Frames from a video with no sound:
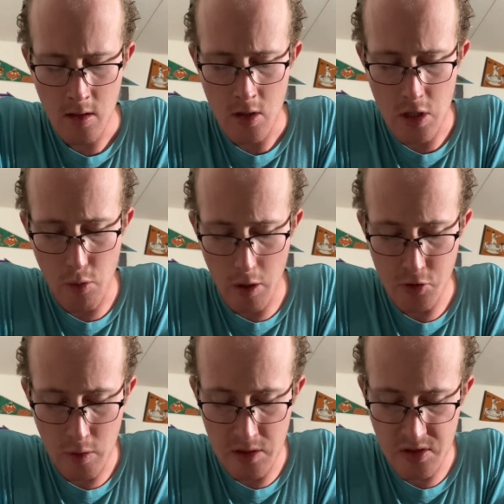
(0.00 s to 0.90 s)
You are
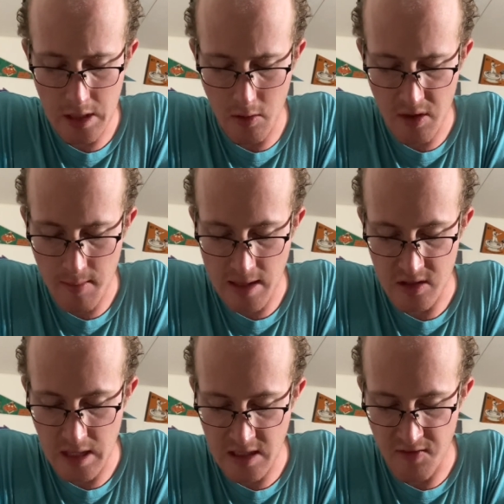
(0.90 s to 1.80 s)
to consider them as
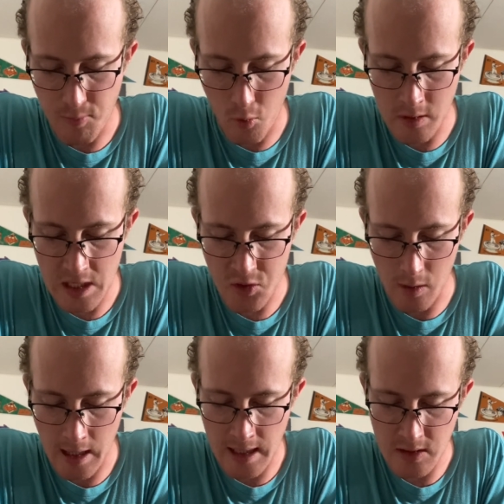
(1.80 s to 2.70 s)
native-born
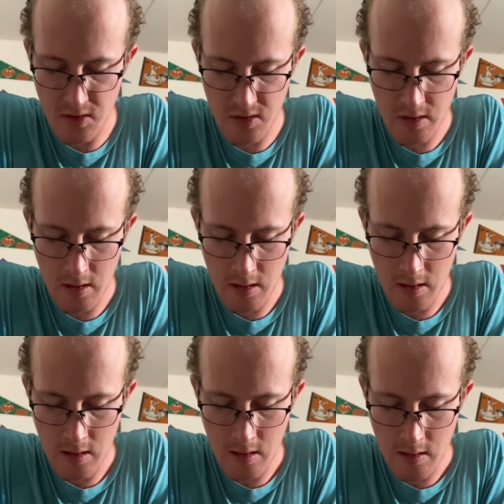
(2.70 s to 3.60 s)
Israelites.
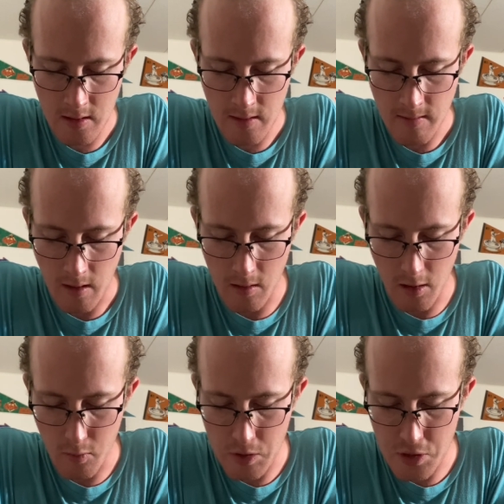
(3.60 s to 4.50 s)

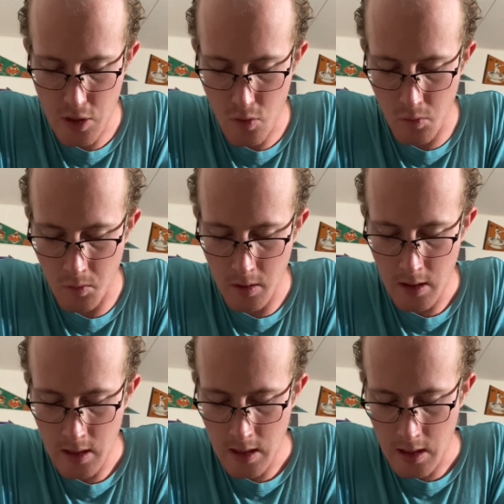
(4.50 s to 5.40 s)
Along with you,
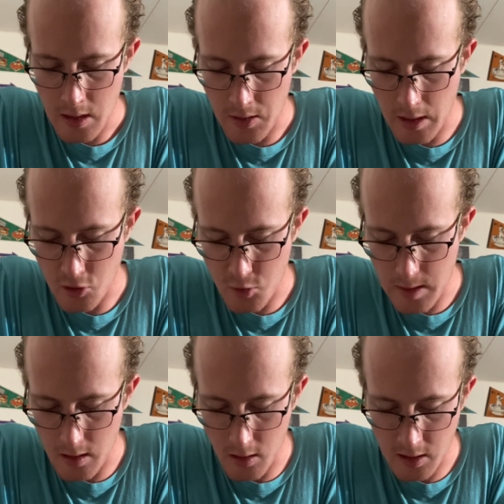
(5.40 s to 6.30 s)
they are to be
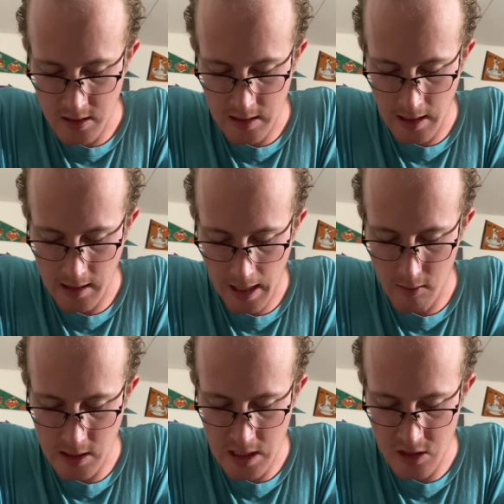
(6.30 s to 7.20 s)
allotted an
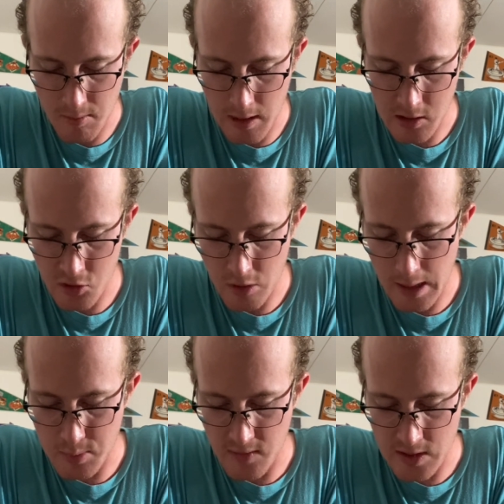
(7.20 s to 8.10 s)
inheritance among the
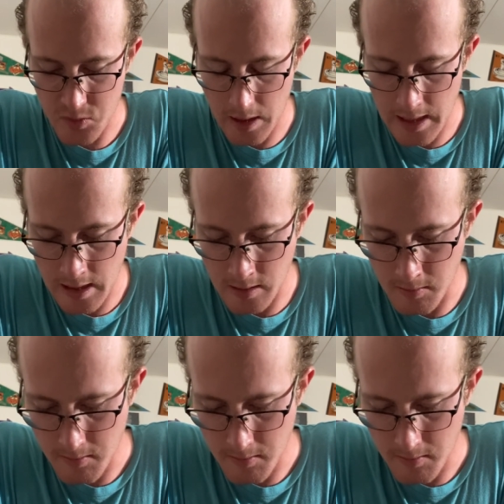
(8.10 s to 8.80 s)
tribes of Israel.